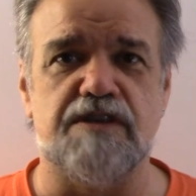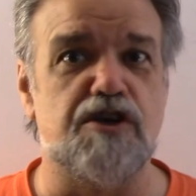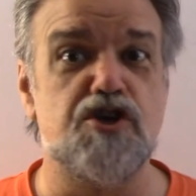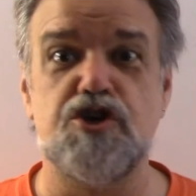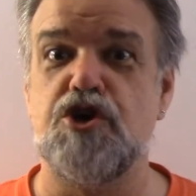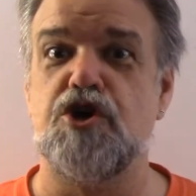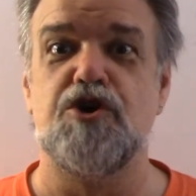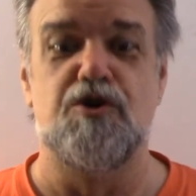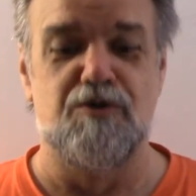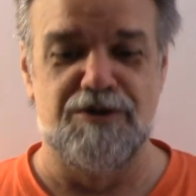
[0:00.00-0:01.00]

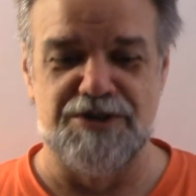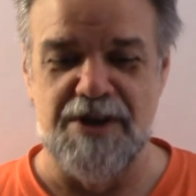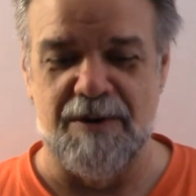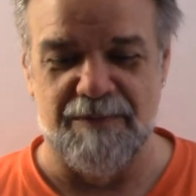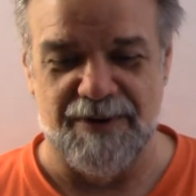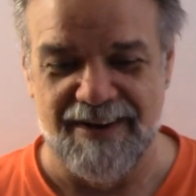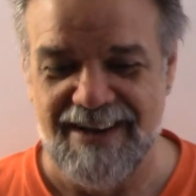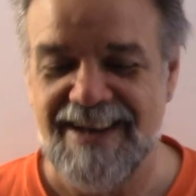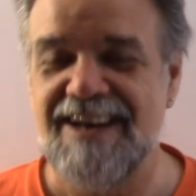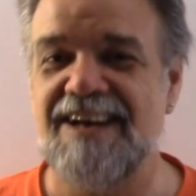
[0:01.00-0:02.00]
huge number
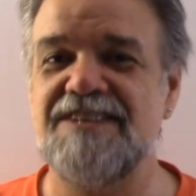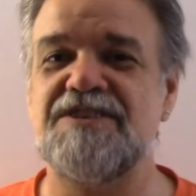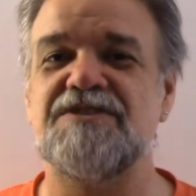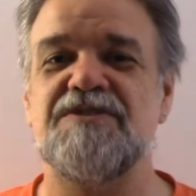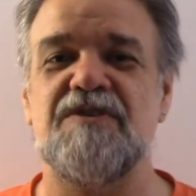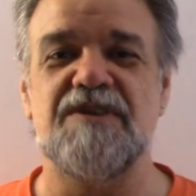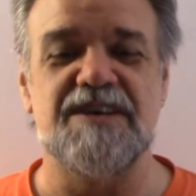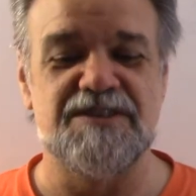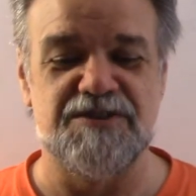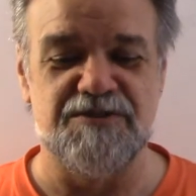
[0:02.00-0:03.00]
and just
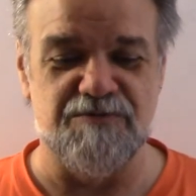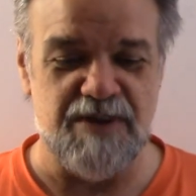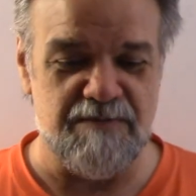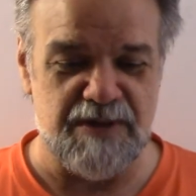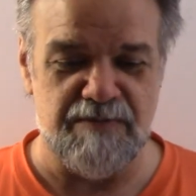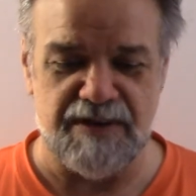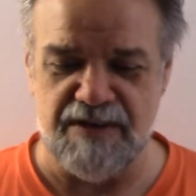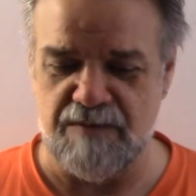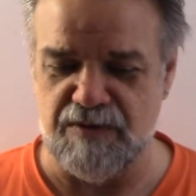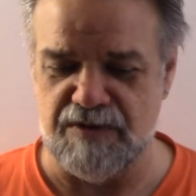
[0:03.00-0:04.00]
extremely big
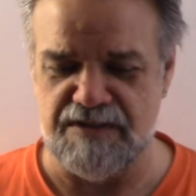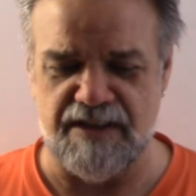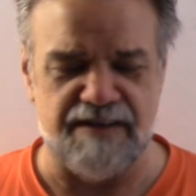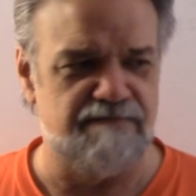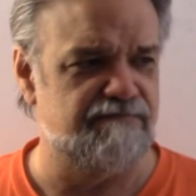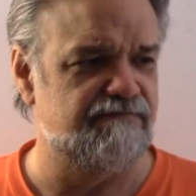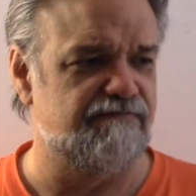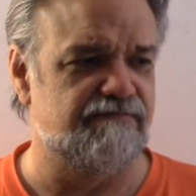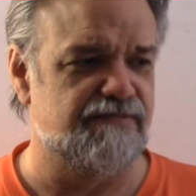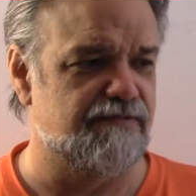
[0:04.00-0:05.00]
number. It's like
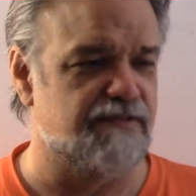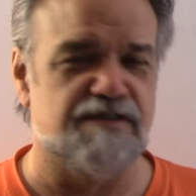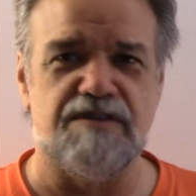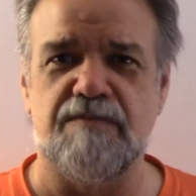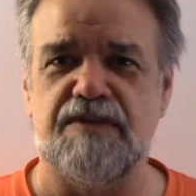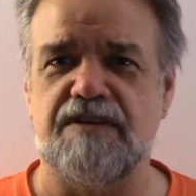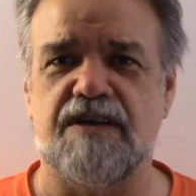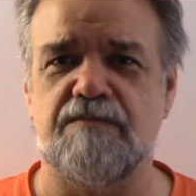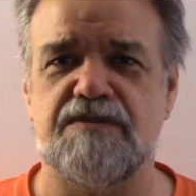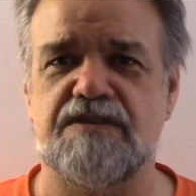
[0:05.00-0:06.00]
something
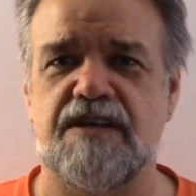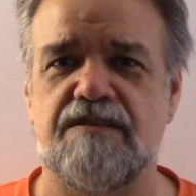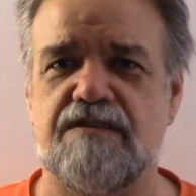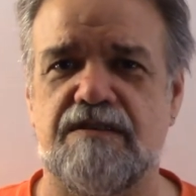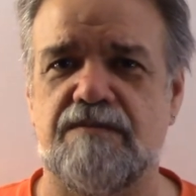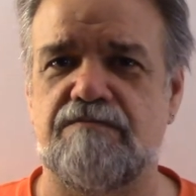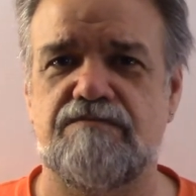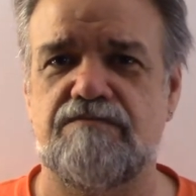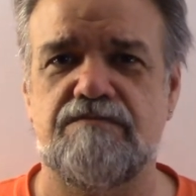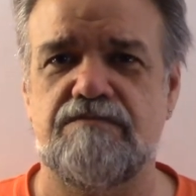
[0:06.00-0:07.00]
times 10 to the
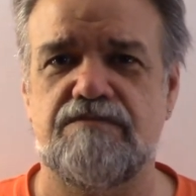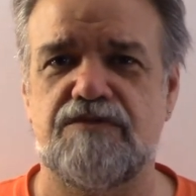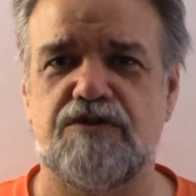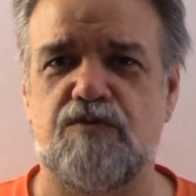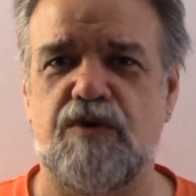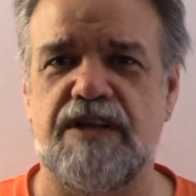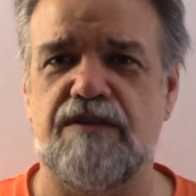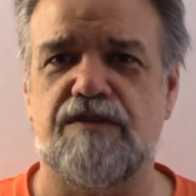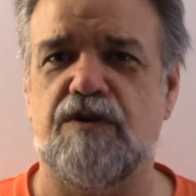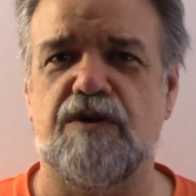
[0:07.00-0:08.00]

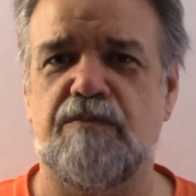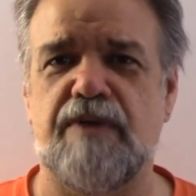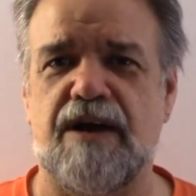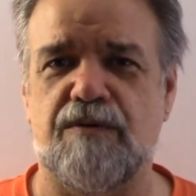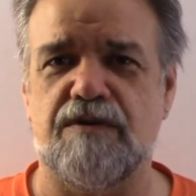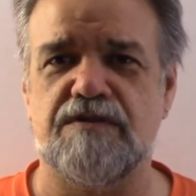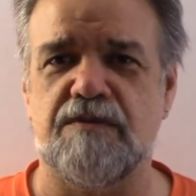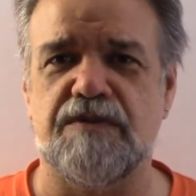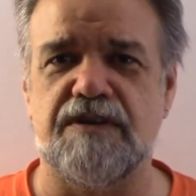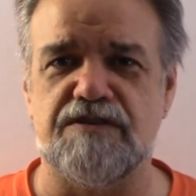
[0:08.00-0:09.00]
23rd power or
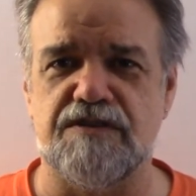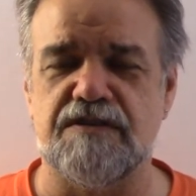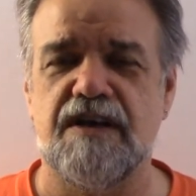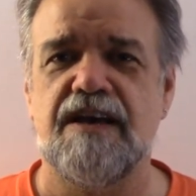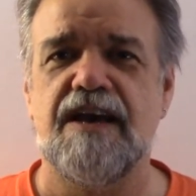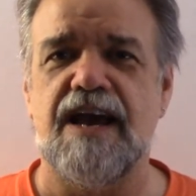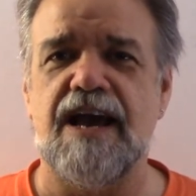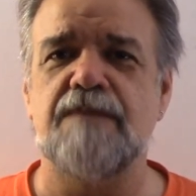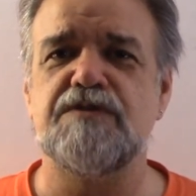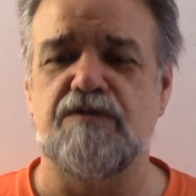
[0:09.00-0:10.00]
something. It's just
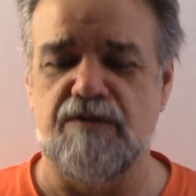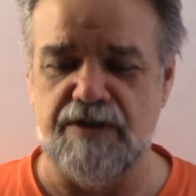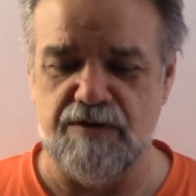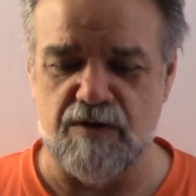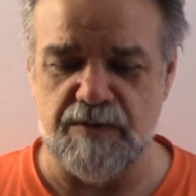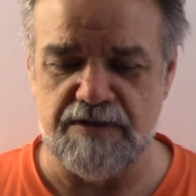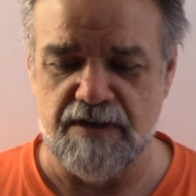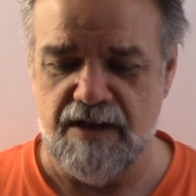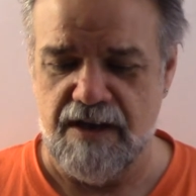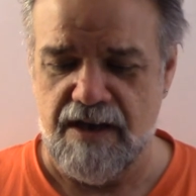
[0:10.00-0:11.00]
absolutely enormous.
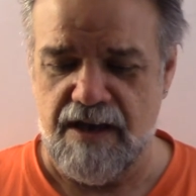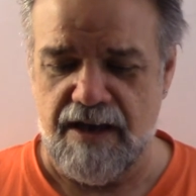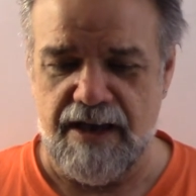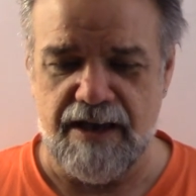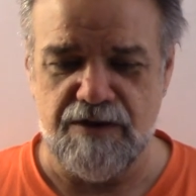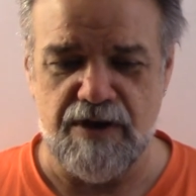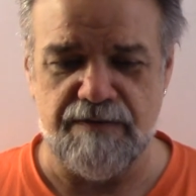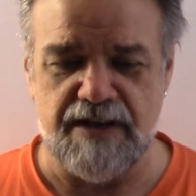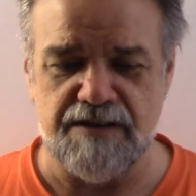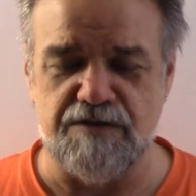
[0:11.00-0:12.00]
And you have
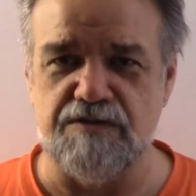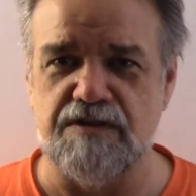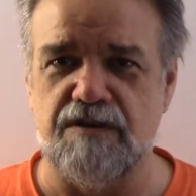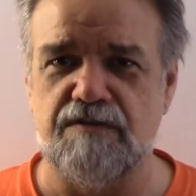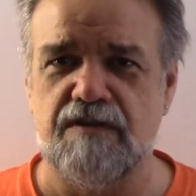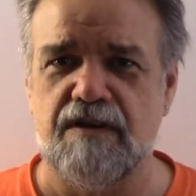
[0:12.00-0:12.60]
to ask yourself,